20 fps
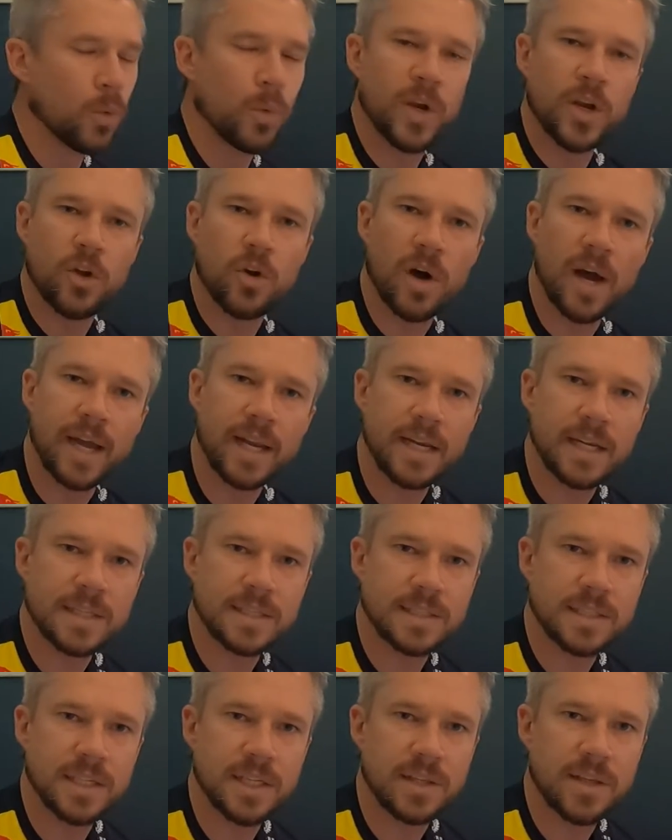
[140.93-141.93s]
reclining
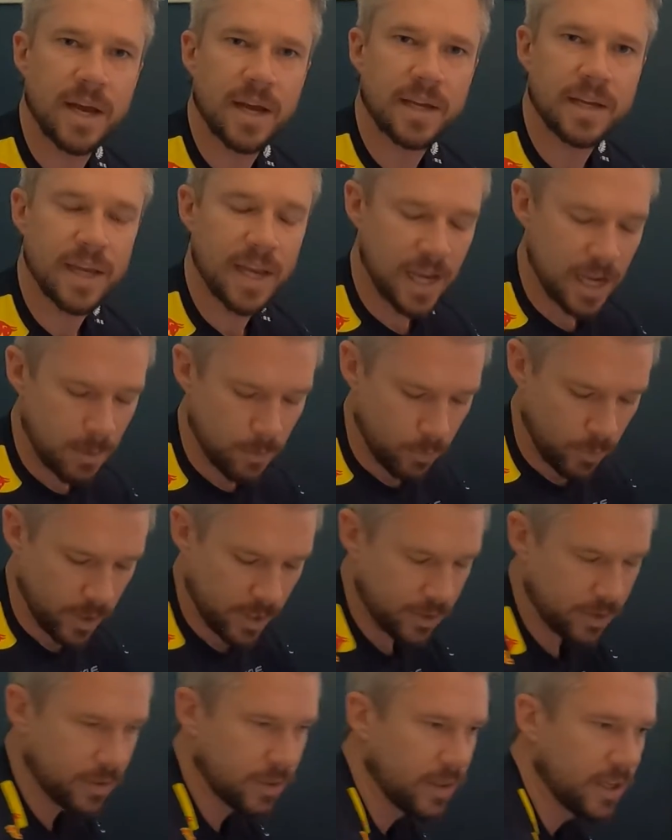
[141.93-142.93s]
seat that came
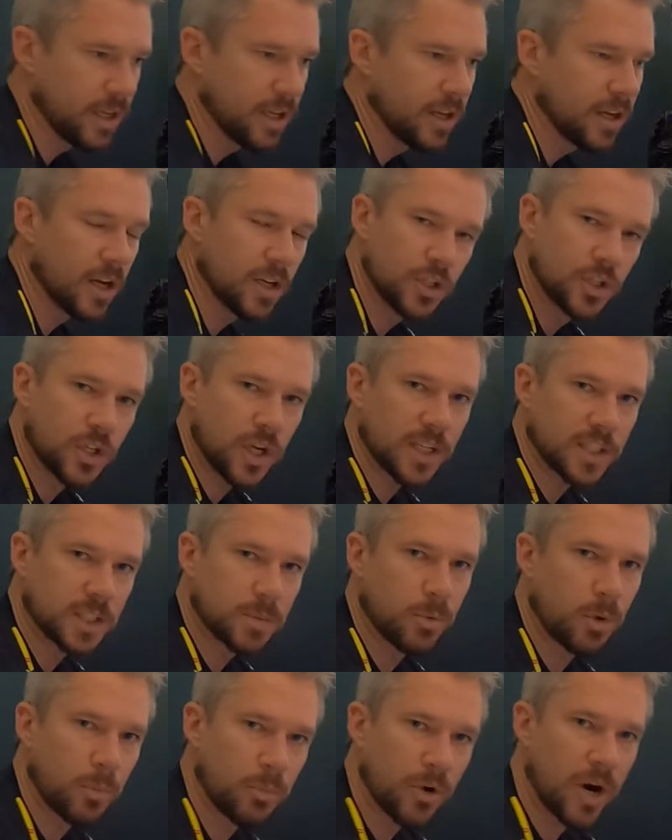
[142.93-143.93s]
with the
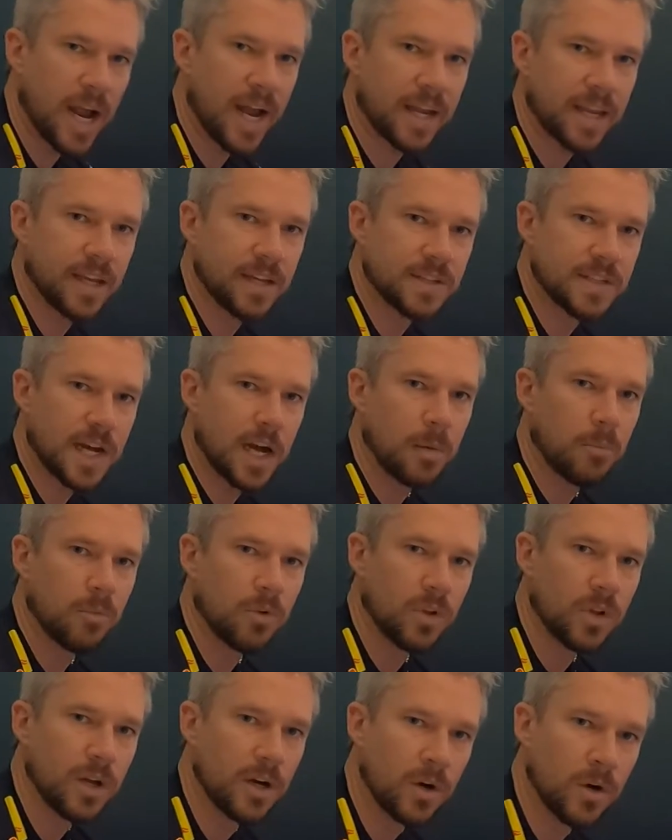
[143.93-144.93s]
adjustable bracket down
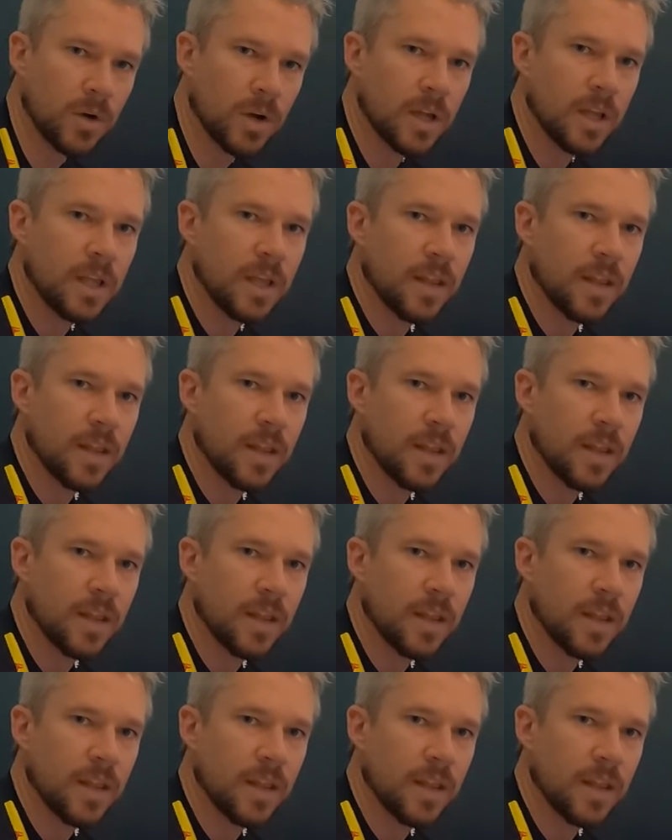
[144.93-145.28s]
below.